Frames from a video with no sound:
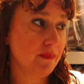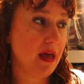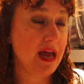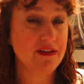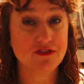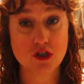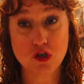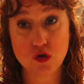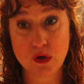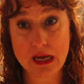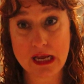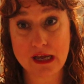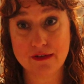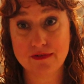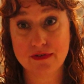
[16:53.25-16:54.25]
I have to
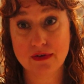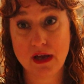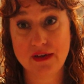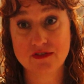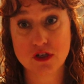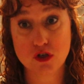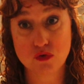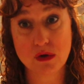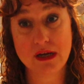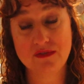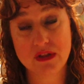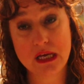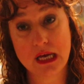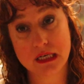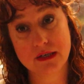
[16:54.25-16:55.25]
grieve. I have to
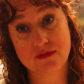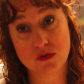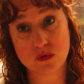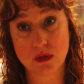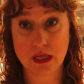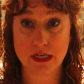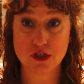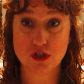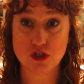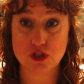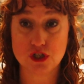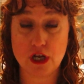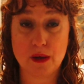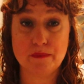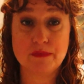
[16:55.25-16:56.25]
grieve the end of the
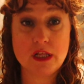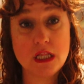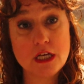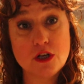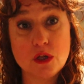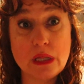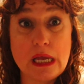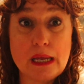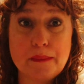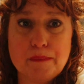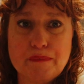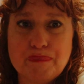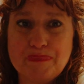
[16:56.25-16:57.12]
relationship, clearly.